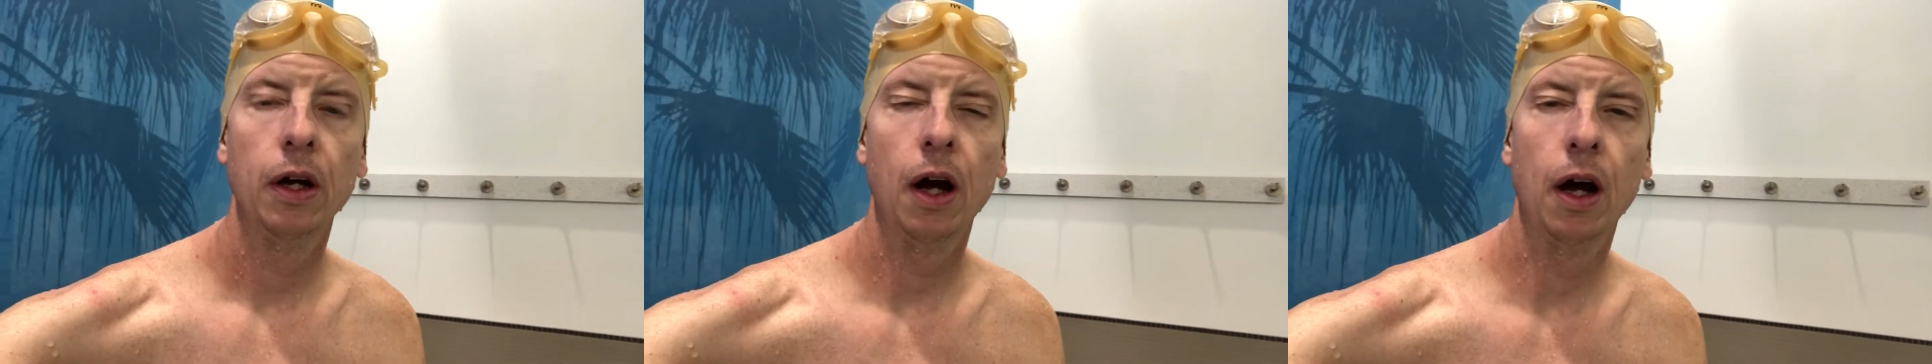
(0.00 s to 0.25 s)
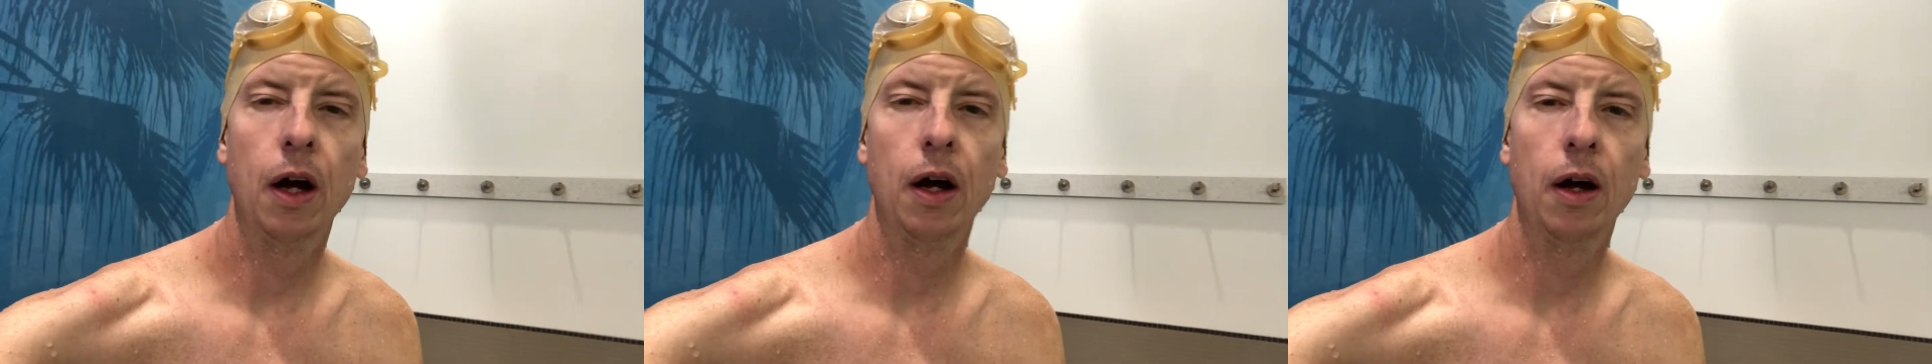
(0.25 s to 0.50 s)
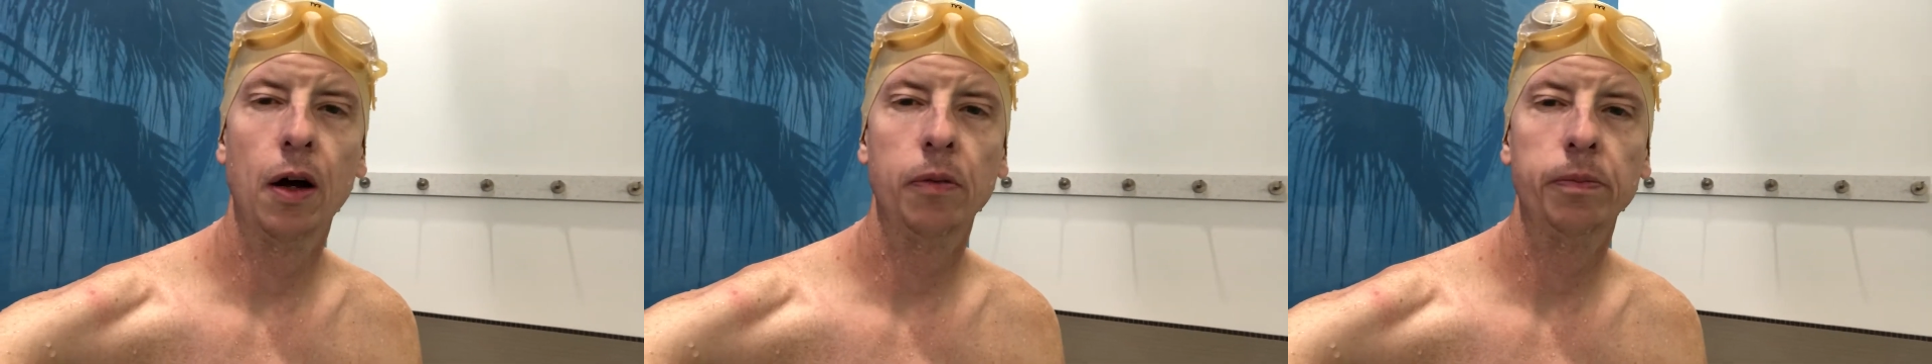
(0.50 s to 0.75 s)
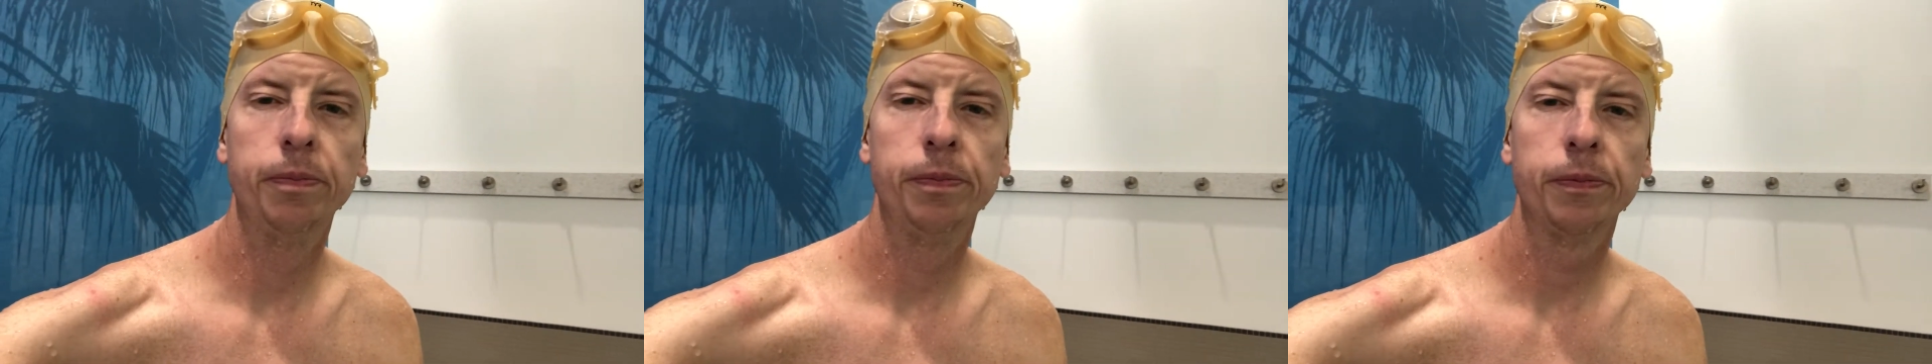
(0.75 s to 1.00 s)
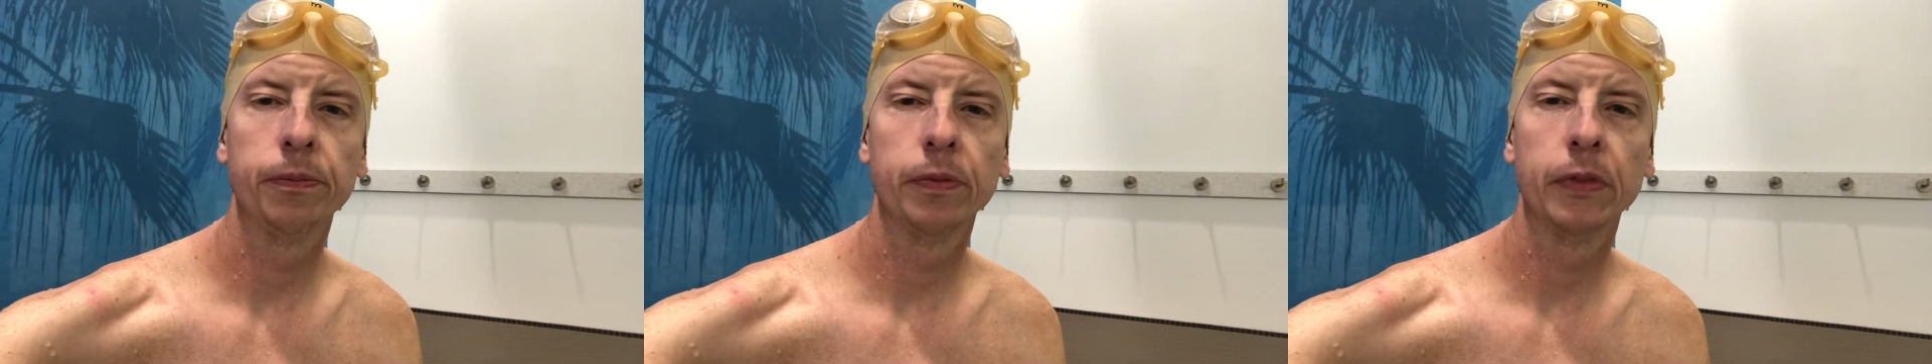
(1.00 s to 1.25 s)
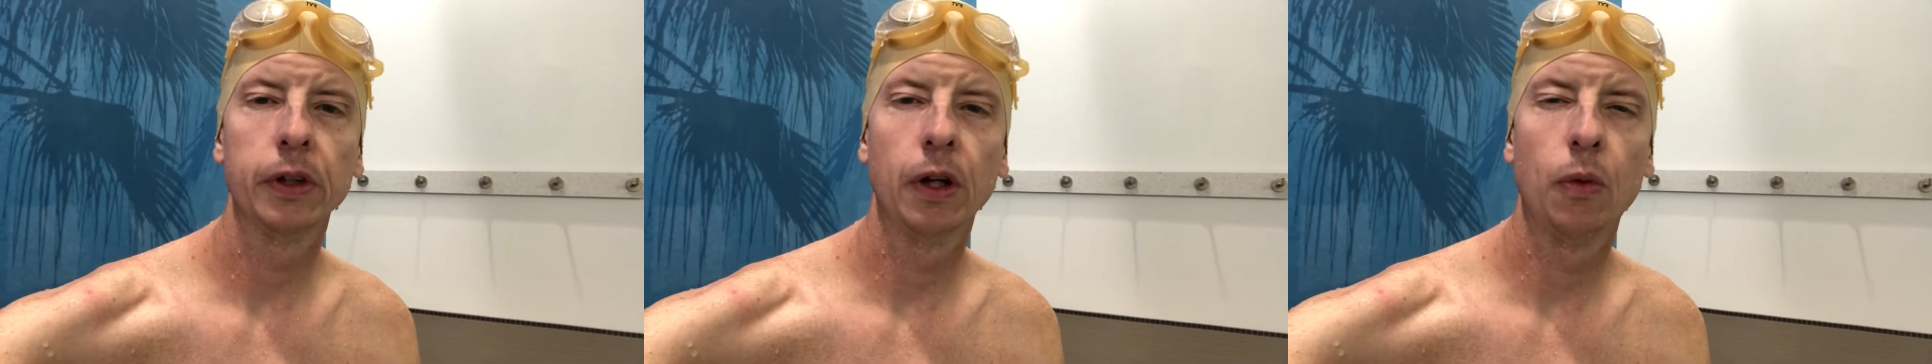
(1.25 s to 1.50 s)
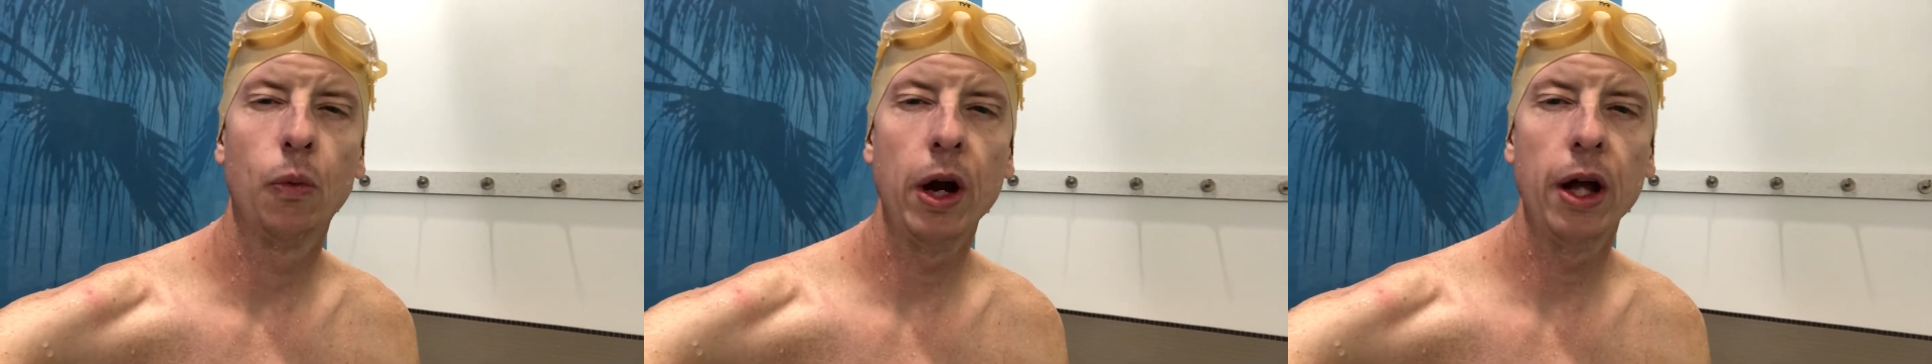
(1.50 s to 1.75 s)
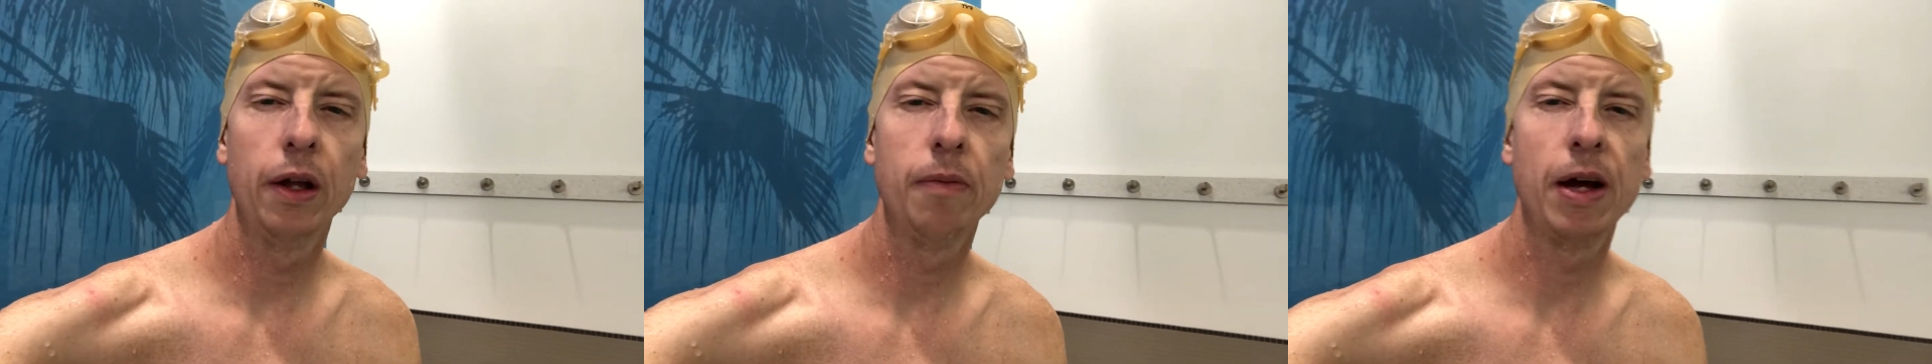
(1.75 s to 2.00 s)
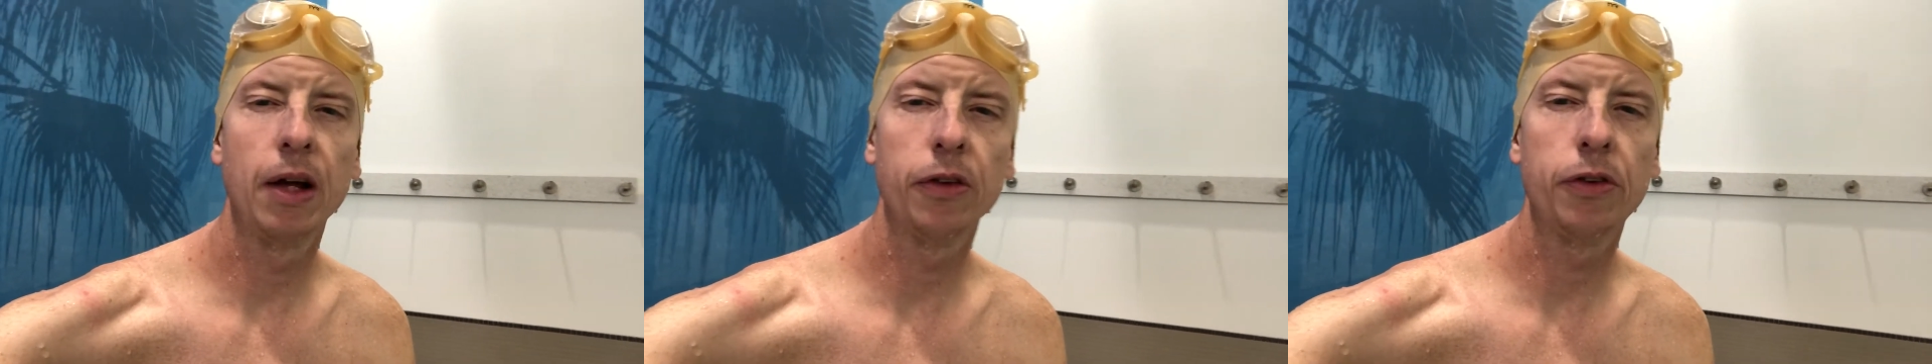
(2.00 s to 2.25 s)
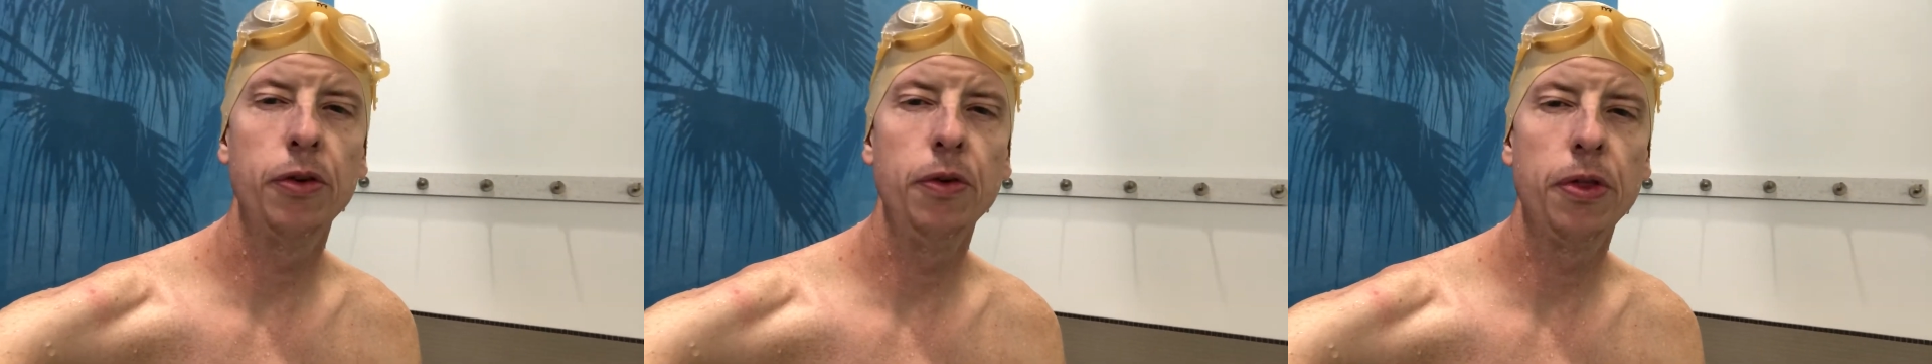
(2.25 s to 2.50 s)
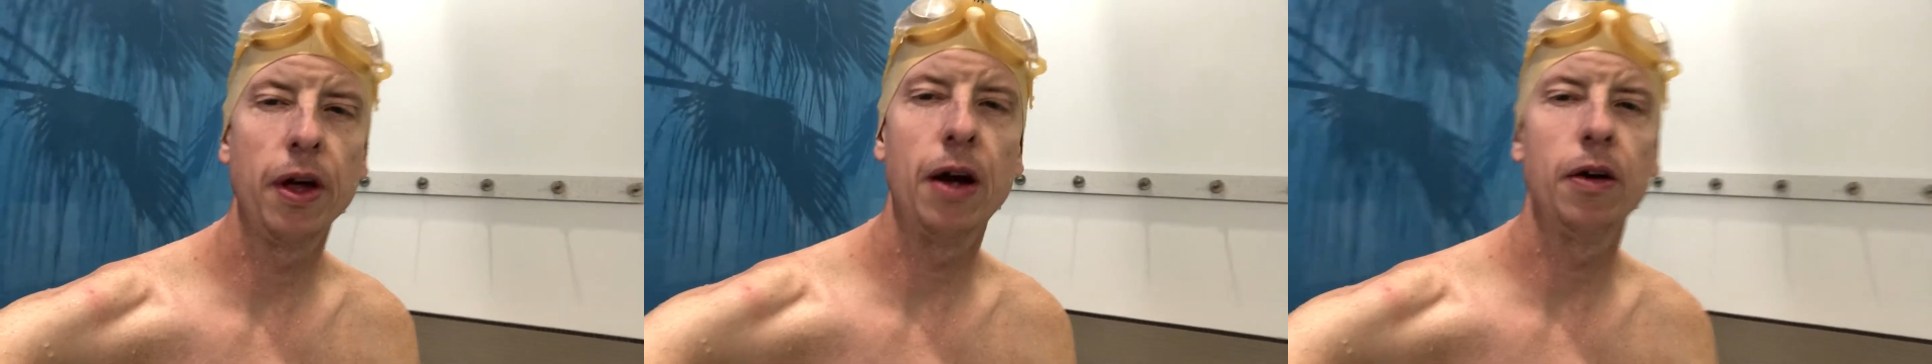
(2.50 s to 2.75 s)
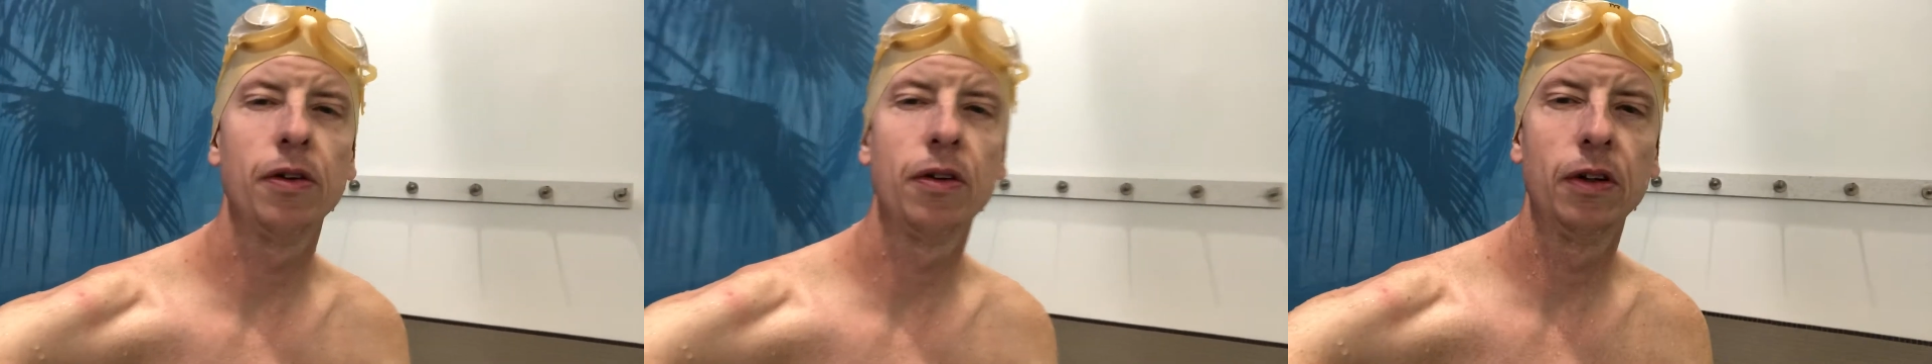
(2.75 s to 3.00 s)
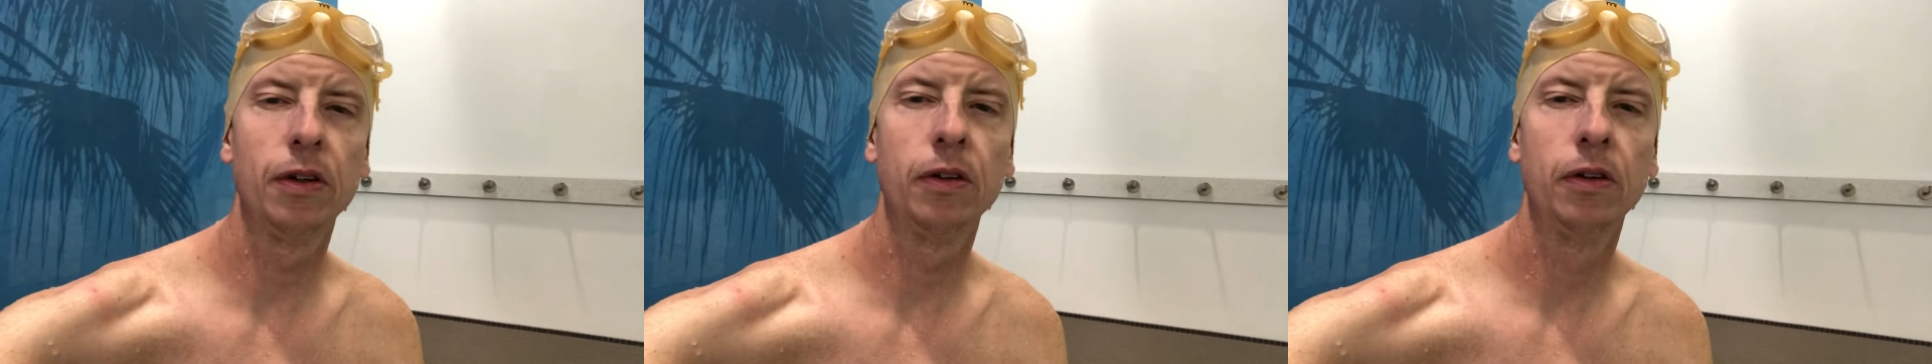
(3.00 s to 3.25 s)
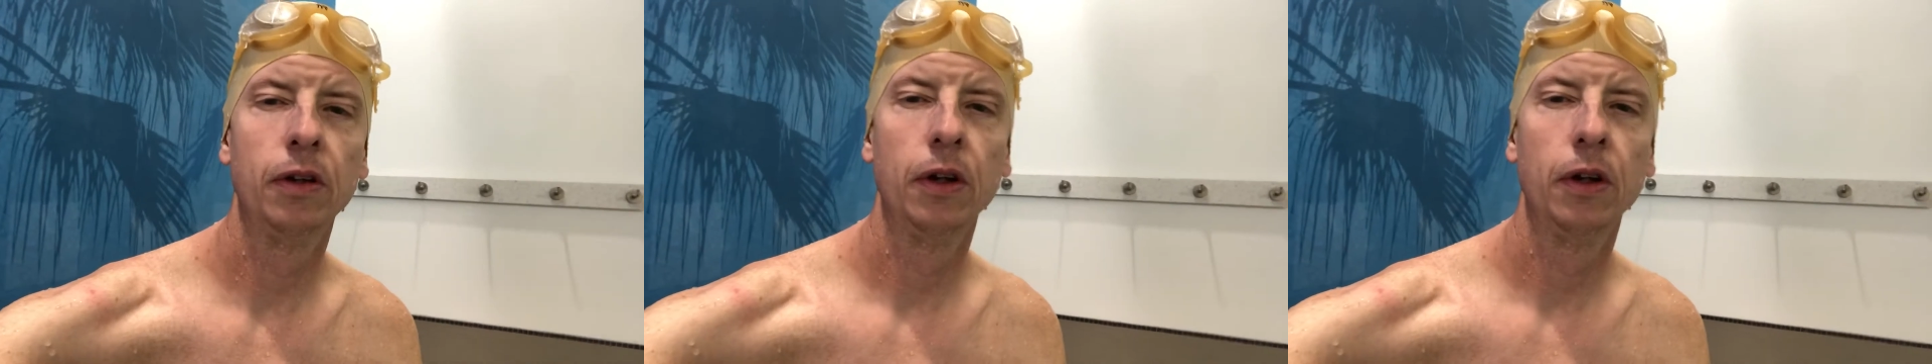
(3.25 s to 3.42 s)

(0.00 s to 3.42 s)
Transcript: Around about 2,000,